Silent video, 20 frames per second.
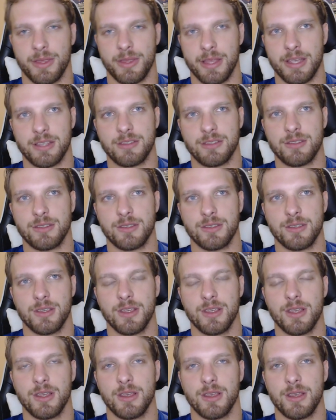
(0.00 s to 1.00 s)
this
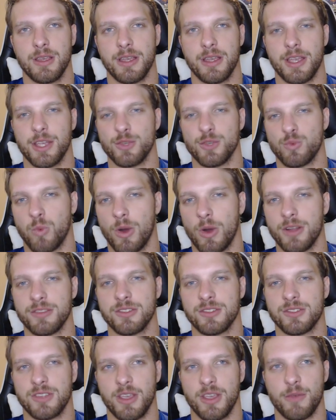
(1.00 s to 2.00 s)
is, one,
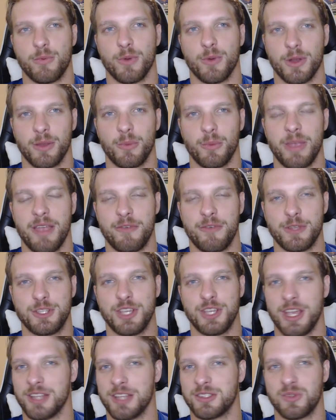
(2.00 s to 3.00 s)
to see if we have a
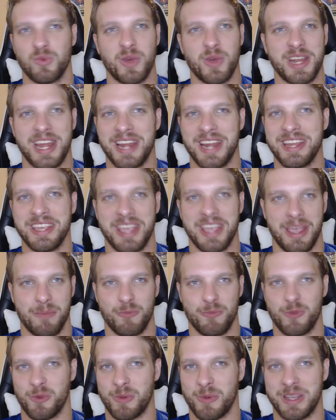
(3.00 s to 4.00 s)
chance to win any game
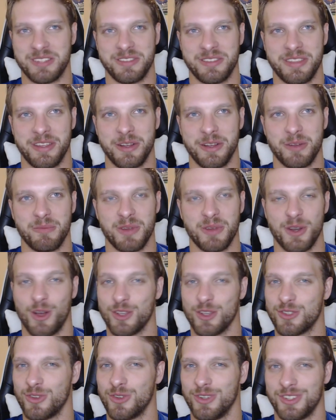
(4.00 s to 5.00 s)
for the rest of the year, but
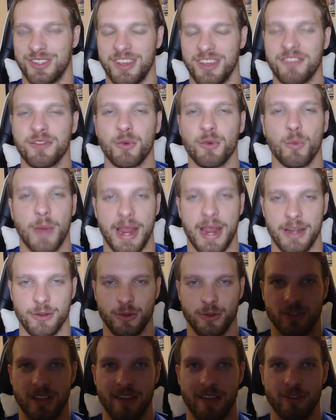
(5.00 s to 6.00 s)
also to see if the
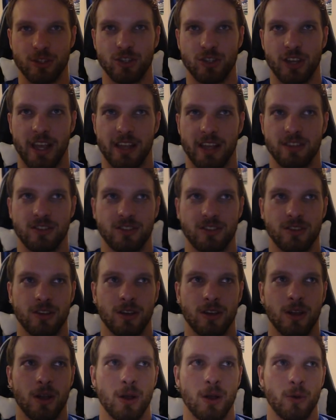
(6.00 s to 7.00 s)
Raiders have a chance,
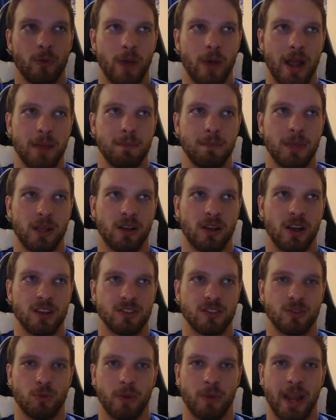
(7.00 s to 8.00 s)
right?
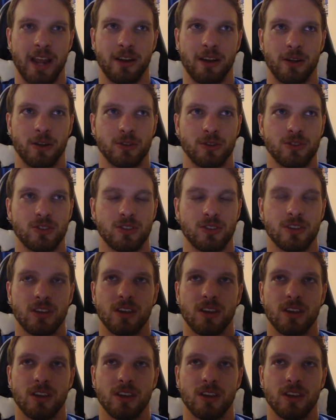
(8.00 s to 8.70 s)
Because the Raiders,